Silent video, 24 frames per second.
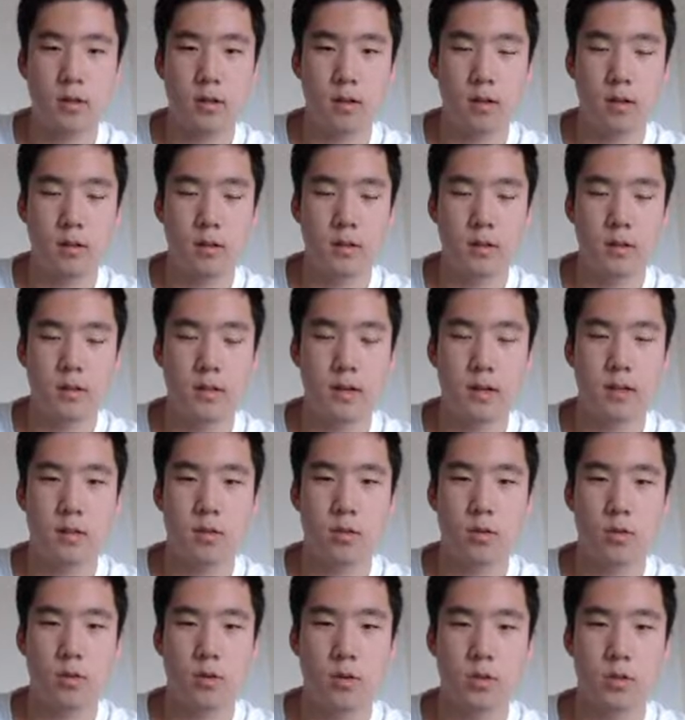on these last
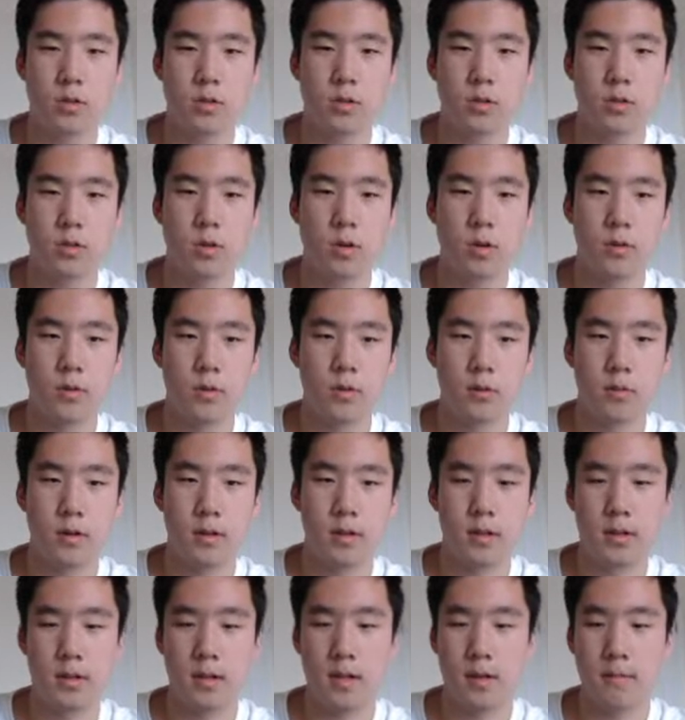two questions, or if you're
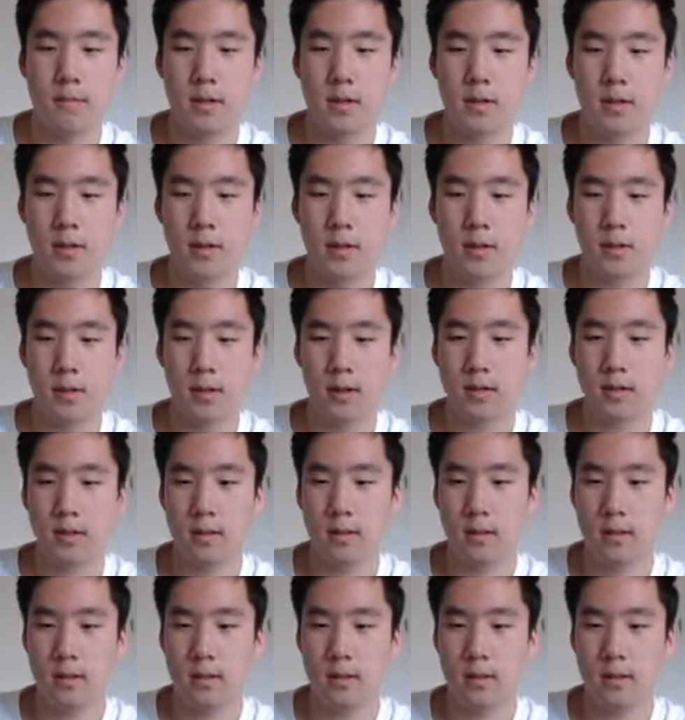ready, let me know, okay?